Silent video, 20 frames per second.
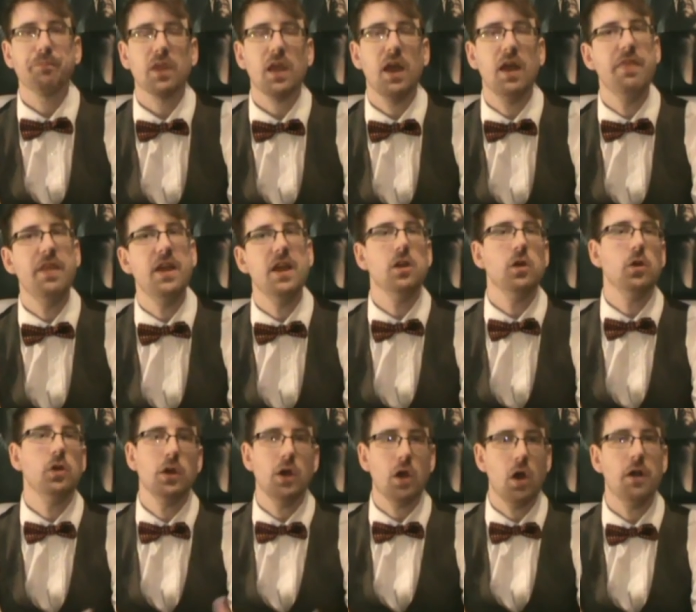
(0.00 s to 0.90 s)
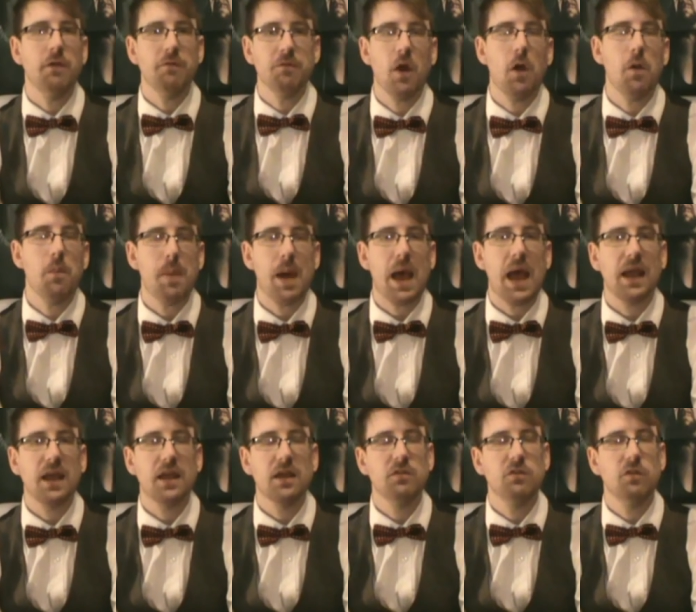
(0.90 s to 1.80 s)
and then you can kind of go
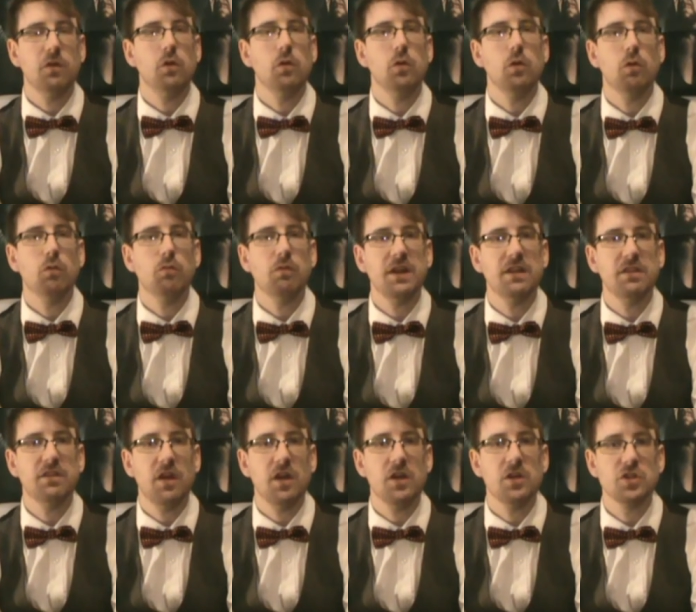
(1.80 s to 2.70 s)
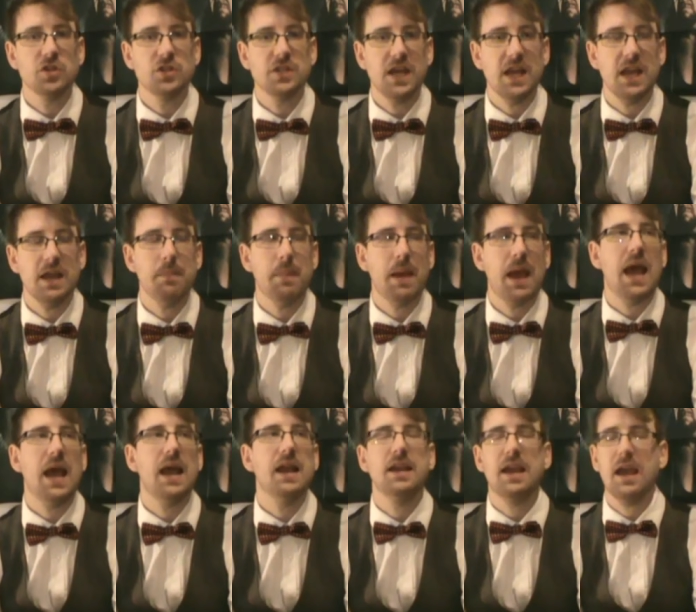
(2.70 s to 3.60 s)
back to your research team
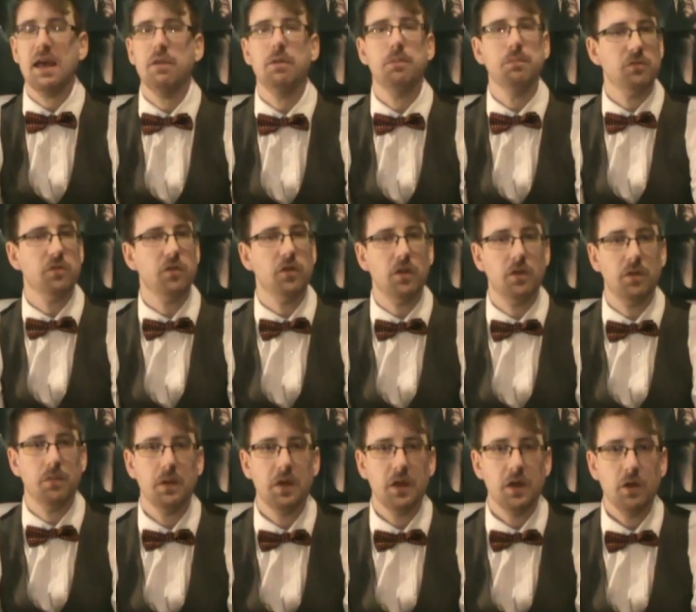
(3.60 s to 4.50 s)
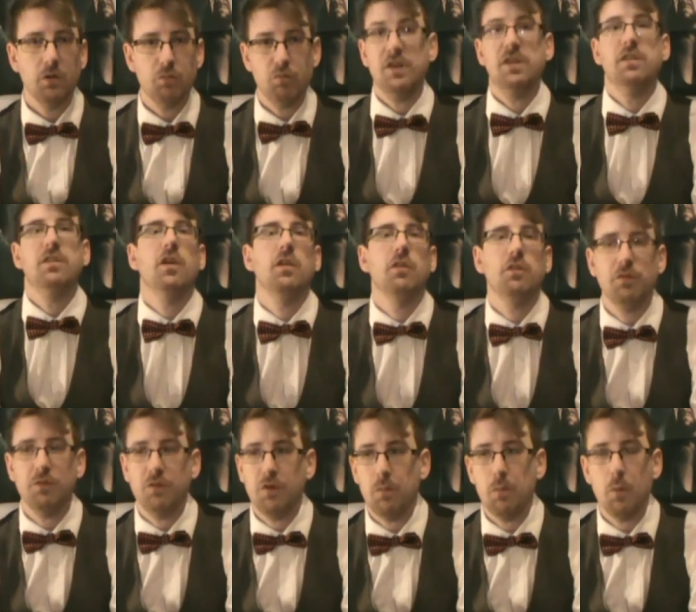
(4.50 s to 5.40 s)
and get them to
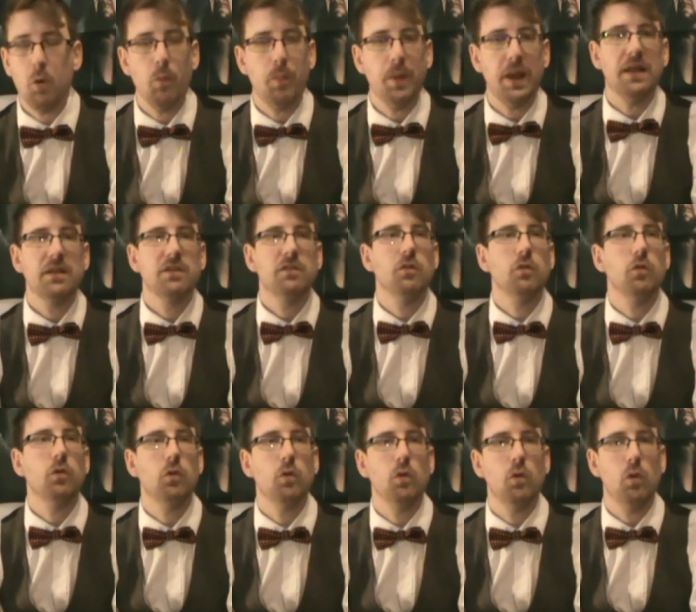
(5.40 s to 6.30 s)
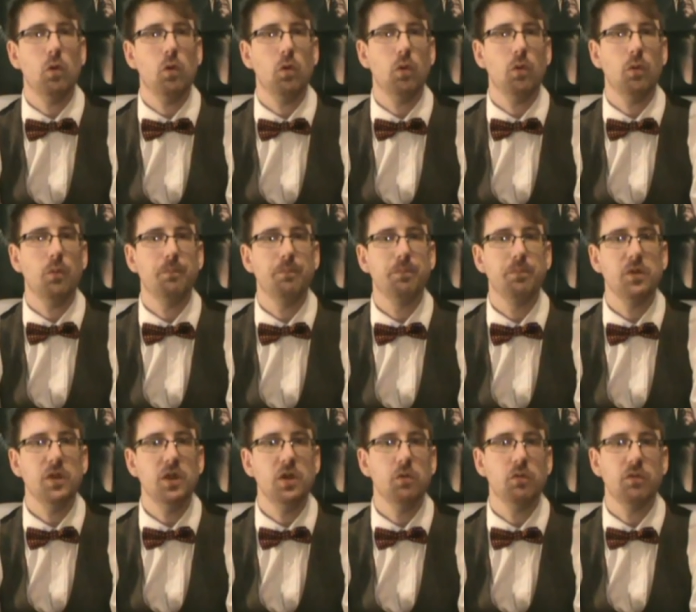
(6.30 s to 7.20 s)
research a few more bits, or
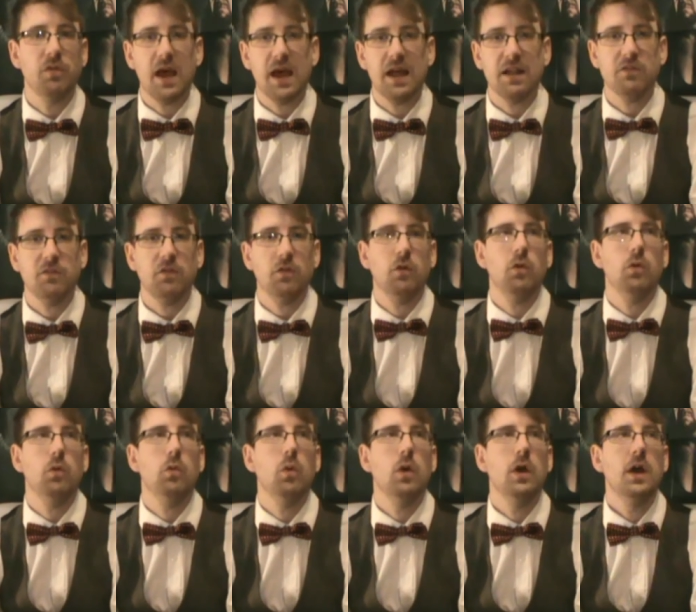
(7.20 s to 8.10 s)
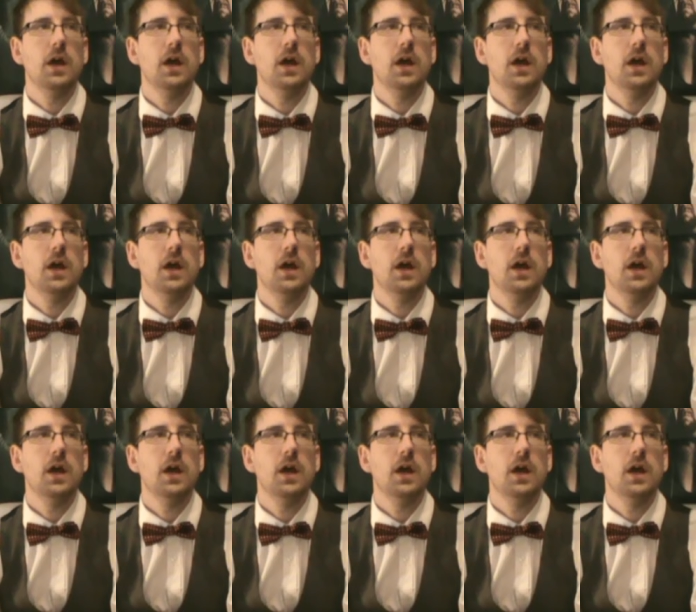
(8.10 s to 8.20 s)
use that to